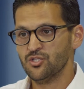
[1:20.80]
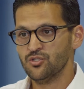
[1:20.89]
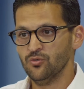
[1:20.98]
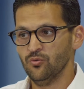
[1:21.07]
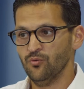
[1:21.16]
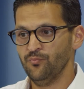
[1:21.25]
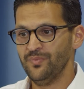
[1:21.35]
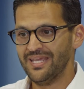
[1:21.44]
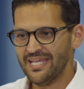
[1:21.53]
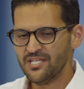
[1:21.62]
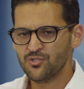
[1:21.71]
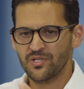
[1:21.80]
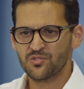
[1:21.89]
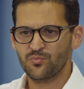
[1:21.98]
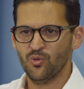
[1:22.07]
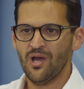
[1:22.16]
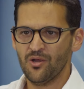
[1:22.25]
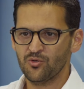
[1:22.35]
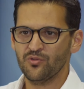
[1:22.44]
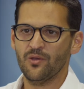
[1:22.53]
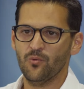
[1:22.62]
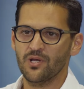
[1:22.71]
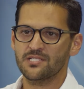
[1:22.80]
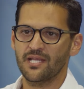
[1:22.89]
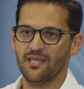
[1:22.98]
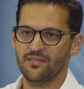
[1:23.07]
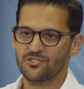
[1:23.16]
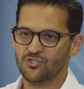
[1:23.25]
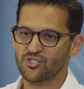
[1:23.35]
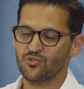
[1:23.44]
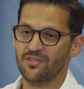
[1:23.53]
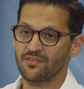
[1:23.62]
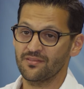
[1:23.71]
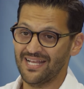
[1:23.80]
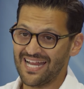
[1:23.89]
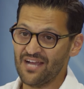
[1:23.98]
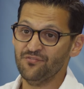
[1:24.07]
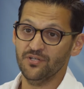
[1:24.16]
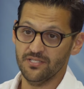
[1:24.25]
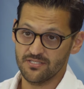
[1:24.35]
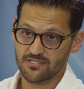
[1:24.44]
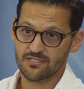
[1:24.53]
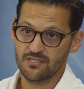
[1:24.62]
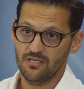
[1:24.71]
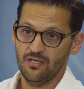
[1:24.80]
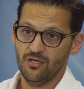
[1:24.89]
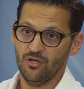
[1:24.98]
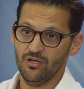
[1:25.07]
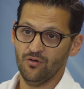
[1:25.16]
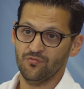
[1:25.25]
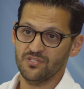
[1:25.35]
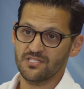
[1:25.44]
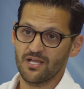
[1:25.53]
to begin to explore how do they work together to strengthen the governance of these